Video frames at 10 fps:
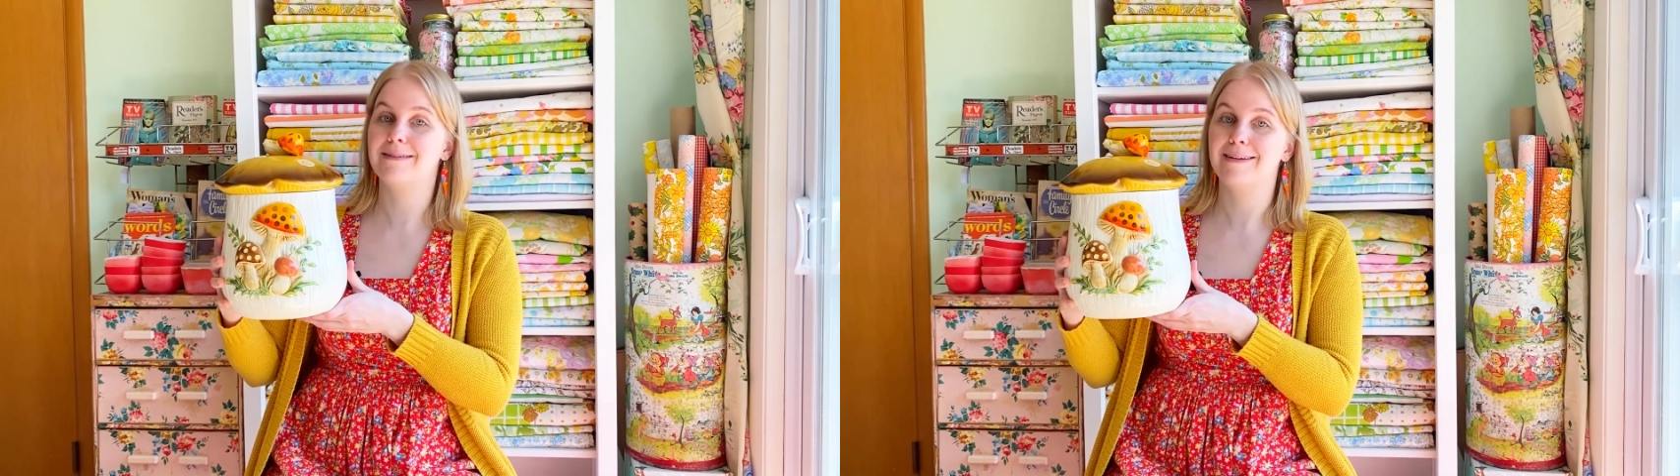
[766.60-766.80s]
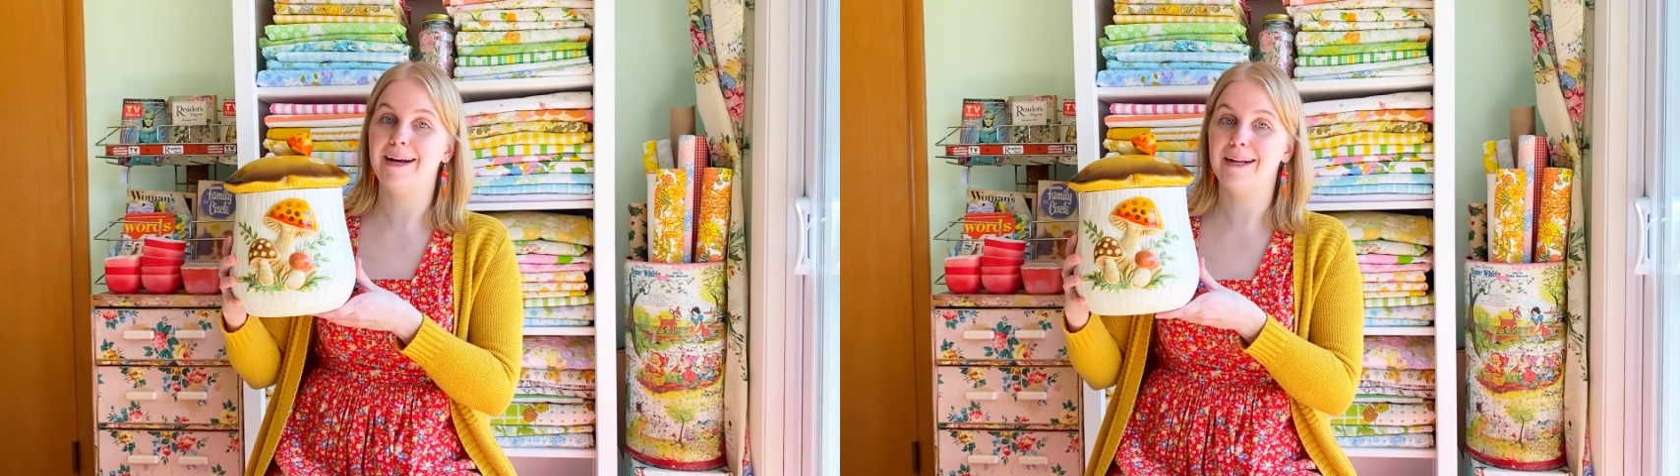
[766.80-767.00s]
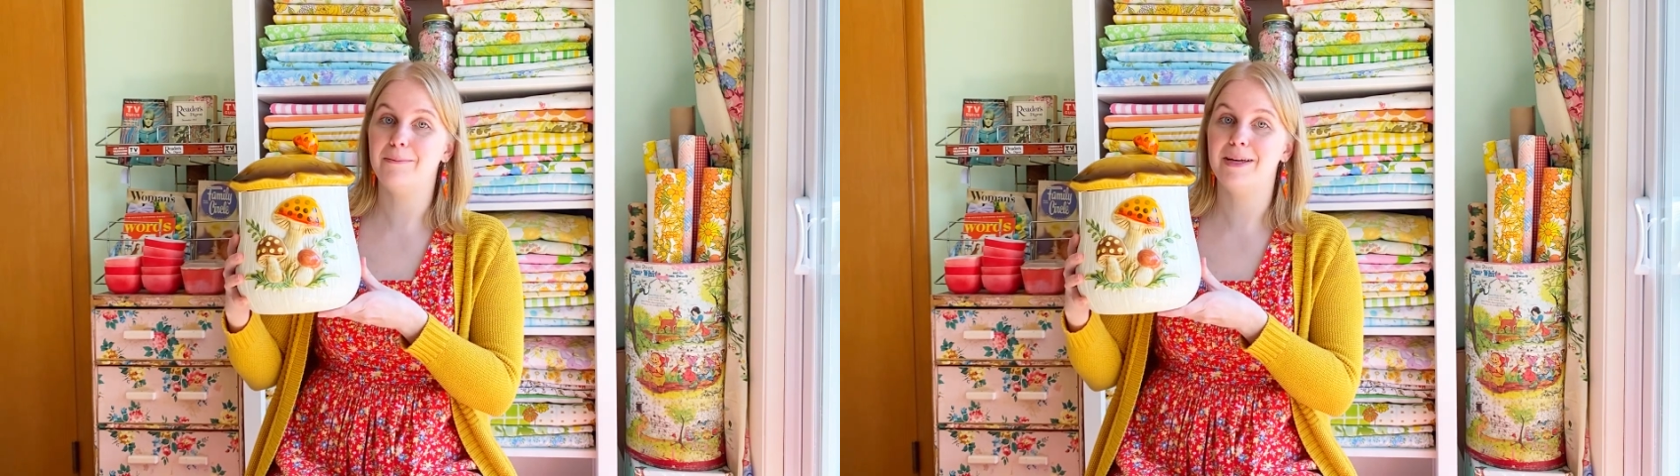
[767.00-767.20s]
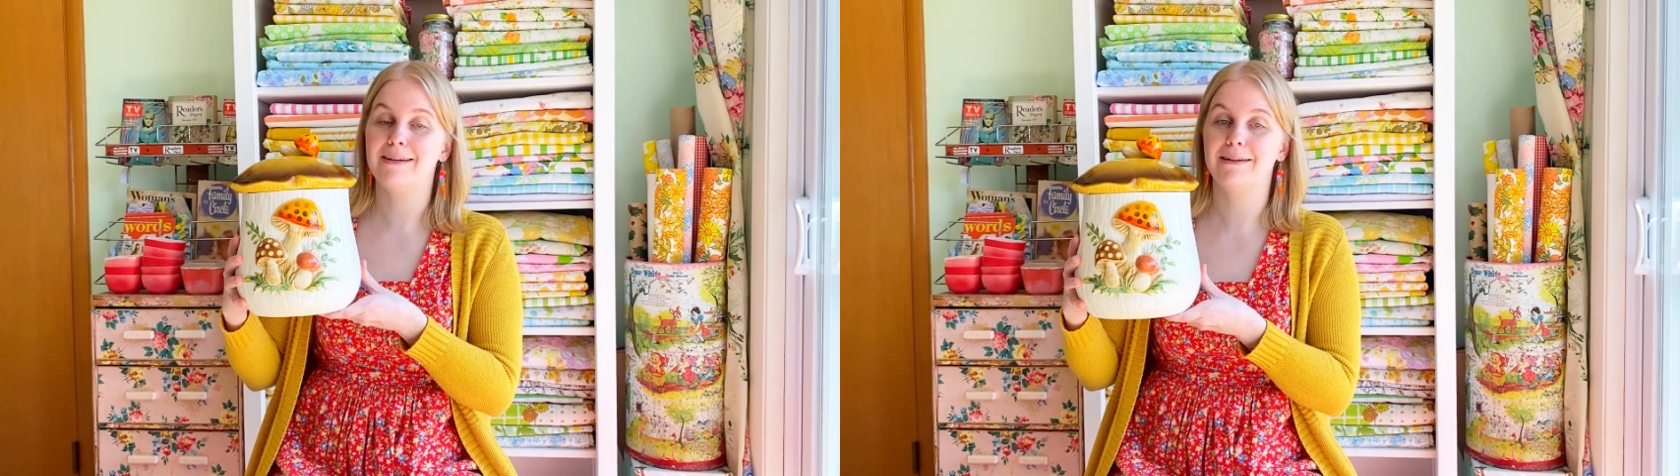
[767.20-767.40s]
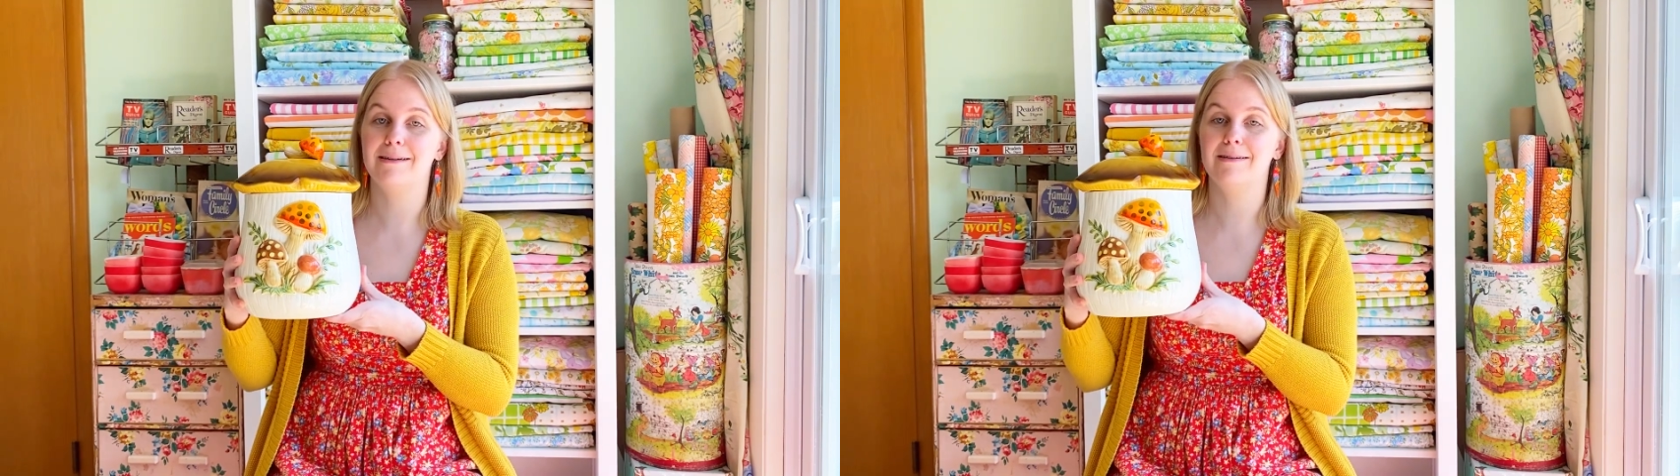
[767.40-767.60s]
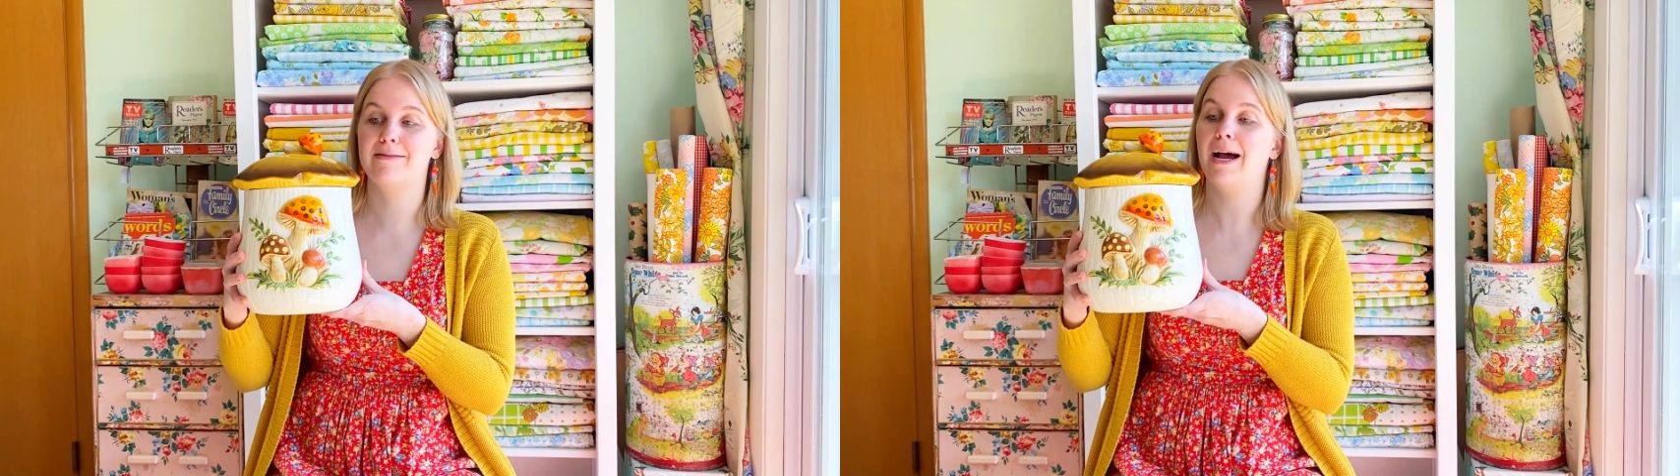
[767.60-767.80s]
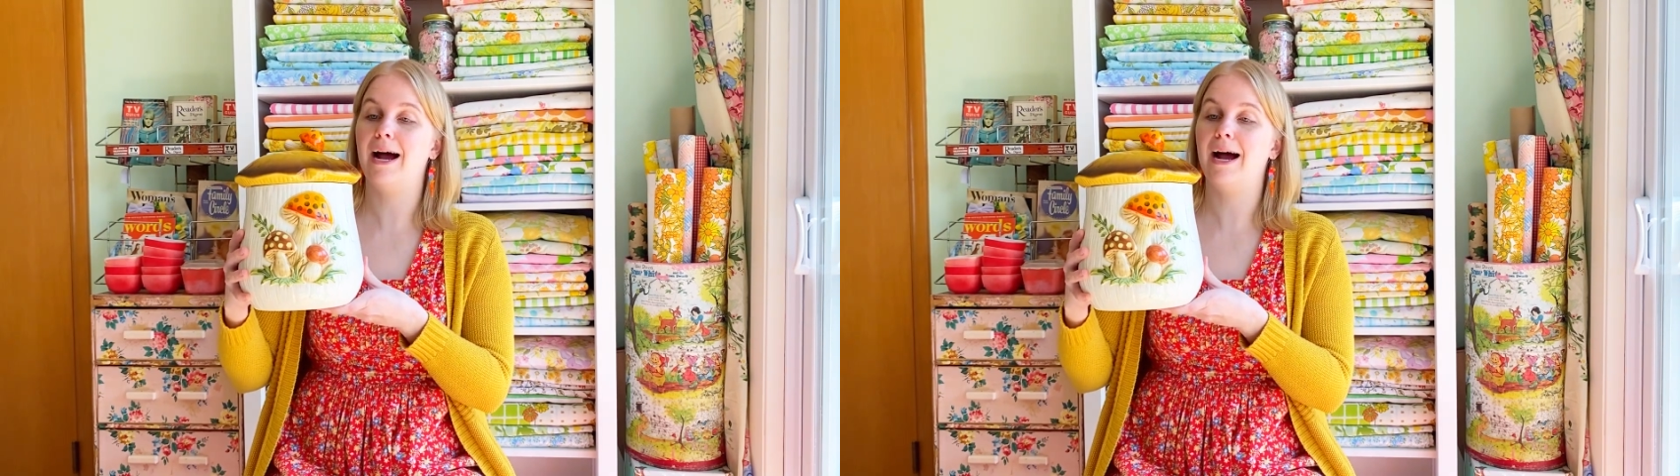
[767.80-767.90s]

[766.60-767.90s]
exciting because